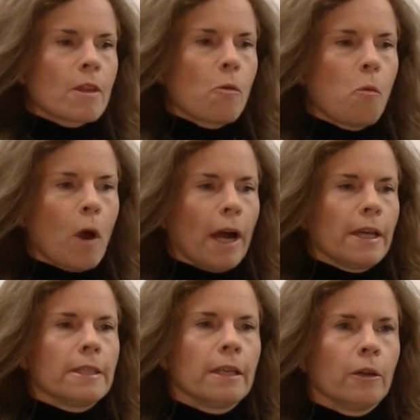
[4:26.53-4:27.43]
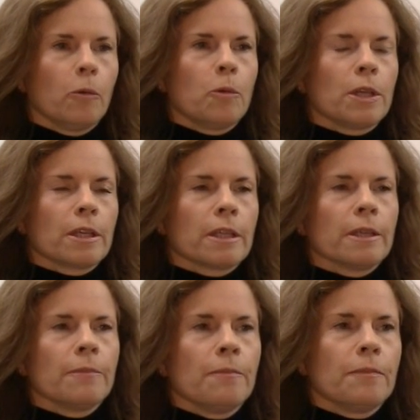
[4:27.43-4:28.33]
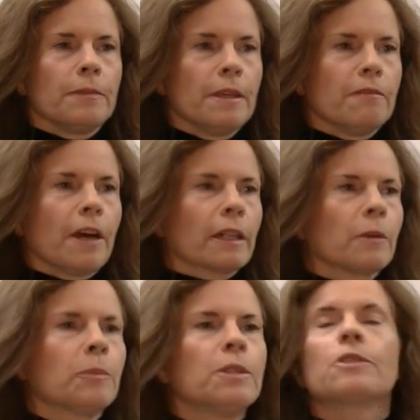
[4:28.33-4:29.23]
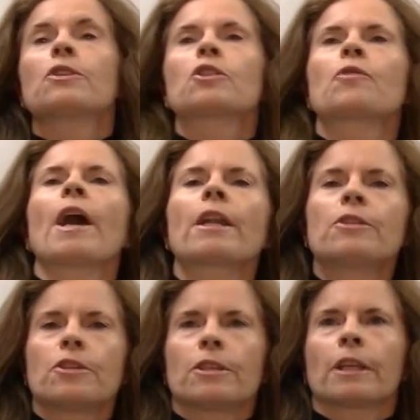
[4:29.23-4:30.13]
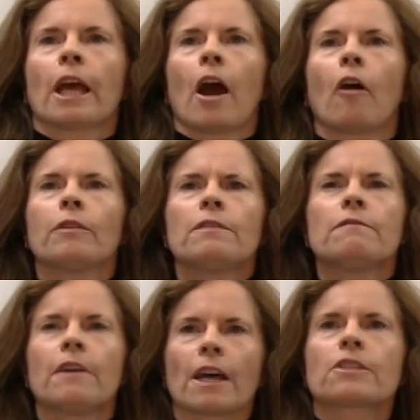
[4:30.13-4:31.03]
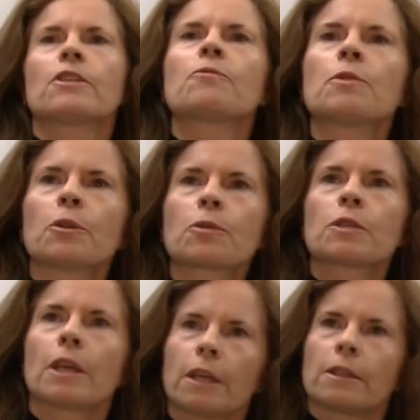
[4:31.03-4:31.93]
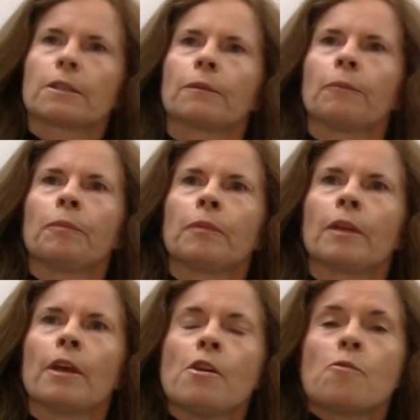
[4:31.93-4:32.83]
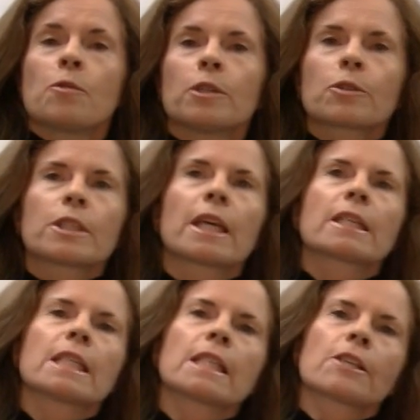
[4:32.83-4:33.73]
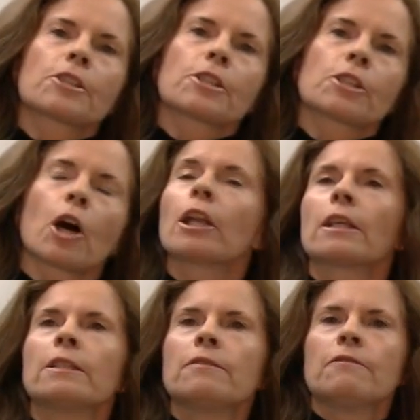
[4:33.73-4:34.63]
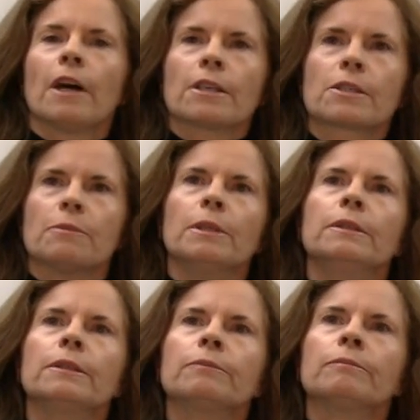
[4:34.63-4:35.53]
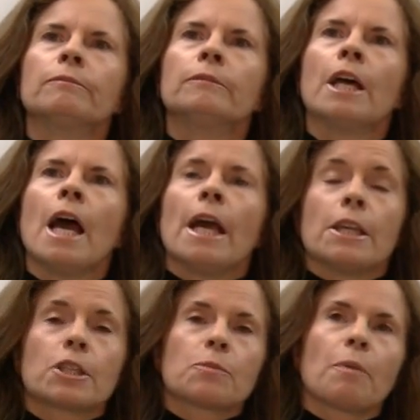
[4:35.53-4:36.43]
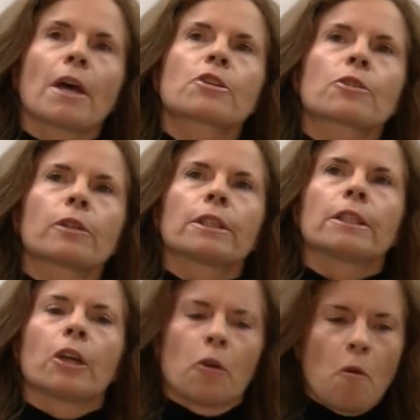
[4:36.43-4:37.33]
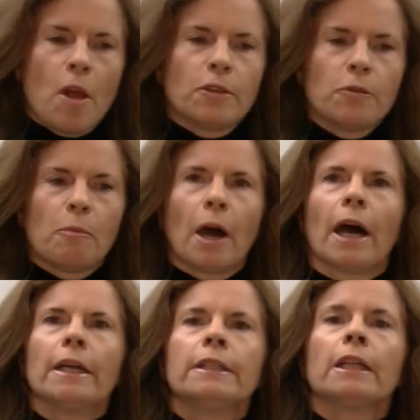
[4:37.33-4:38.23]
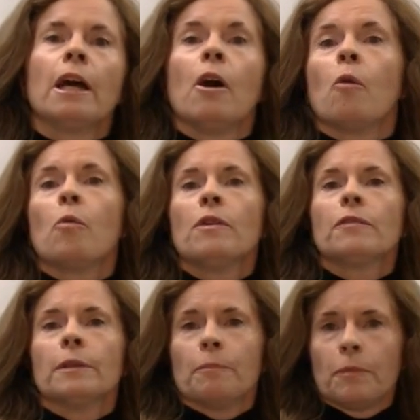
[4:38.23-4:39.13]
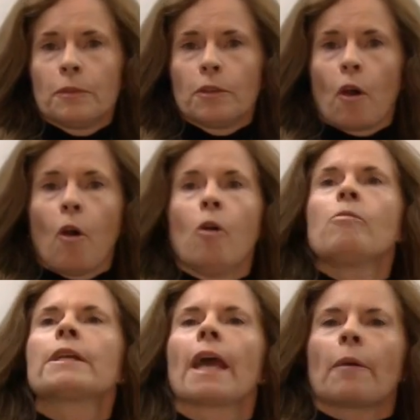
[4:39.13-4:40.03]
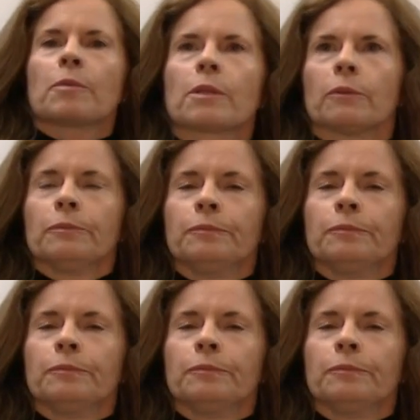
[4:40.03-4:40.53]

why we develop this strategy of investing in real estate? Real estate is a solid investment, especially when you buy with your own capital